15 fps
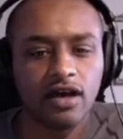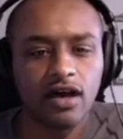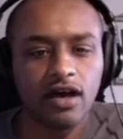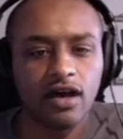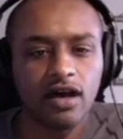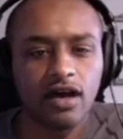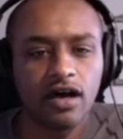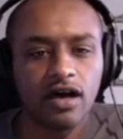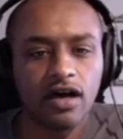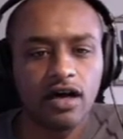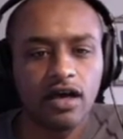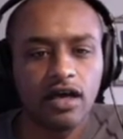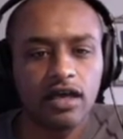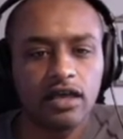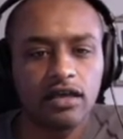
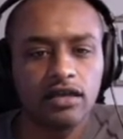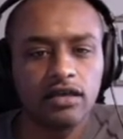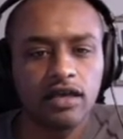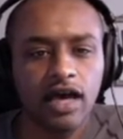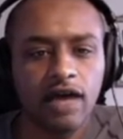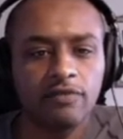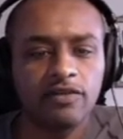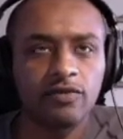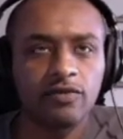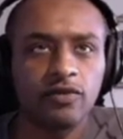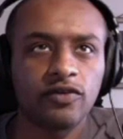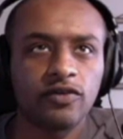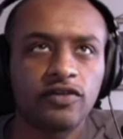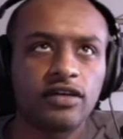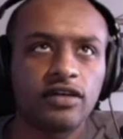And in Hamza's
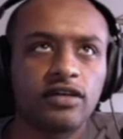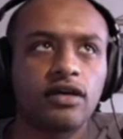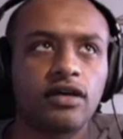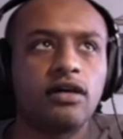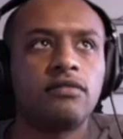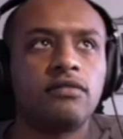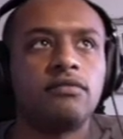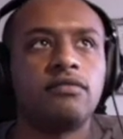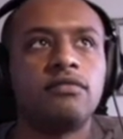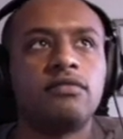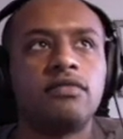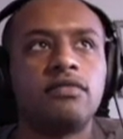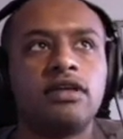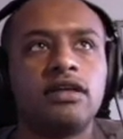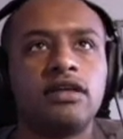music,
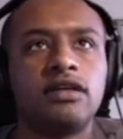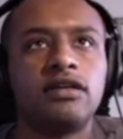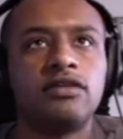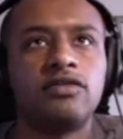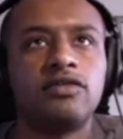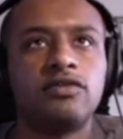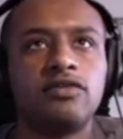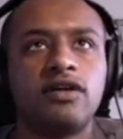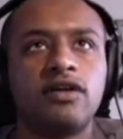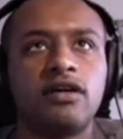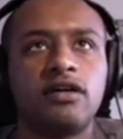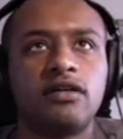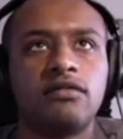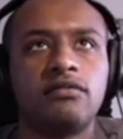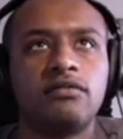he used
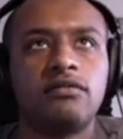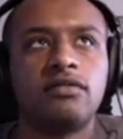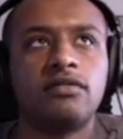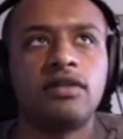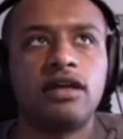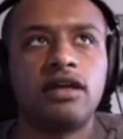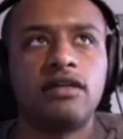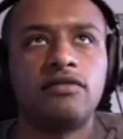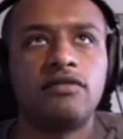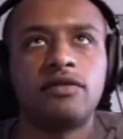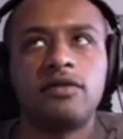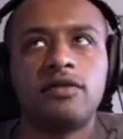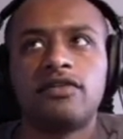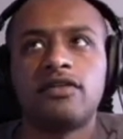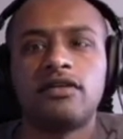a lot of
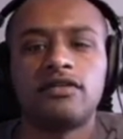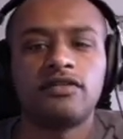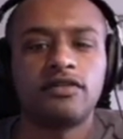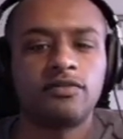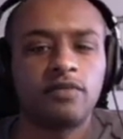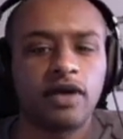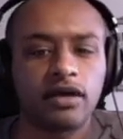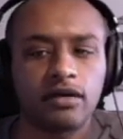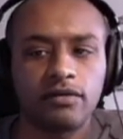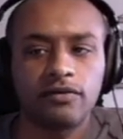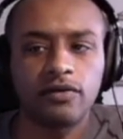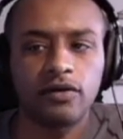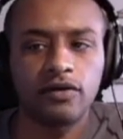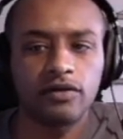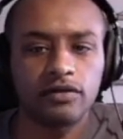female singers as backup
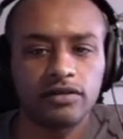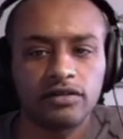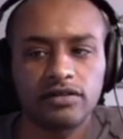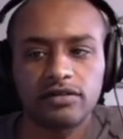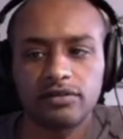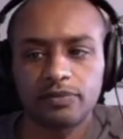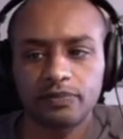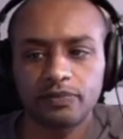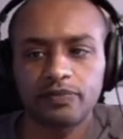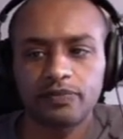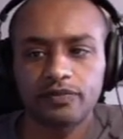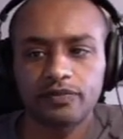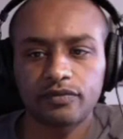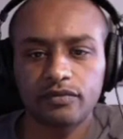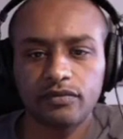vocalists,
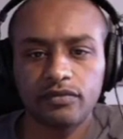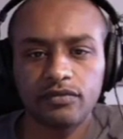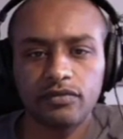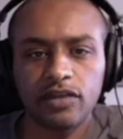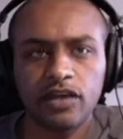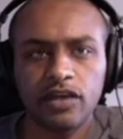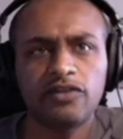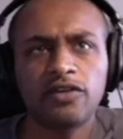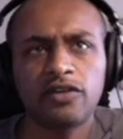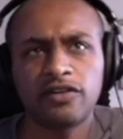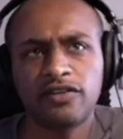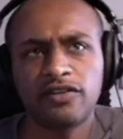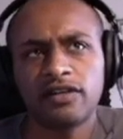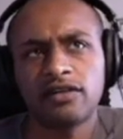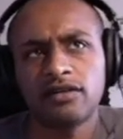as you can
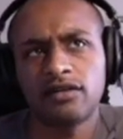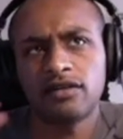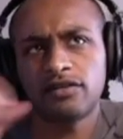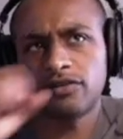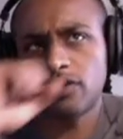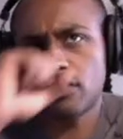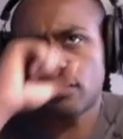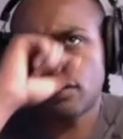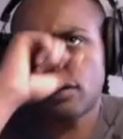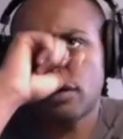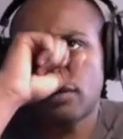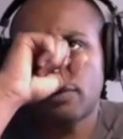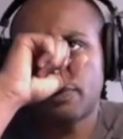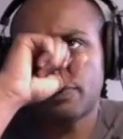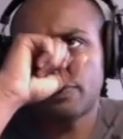see in the
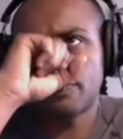song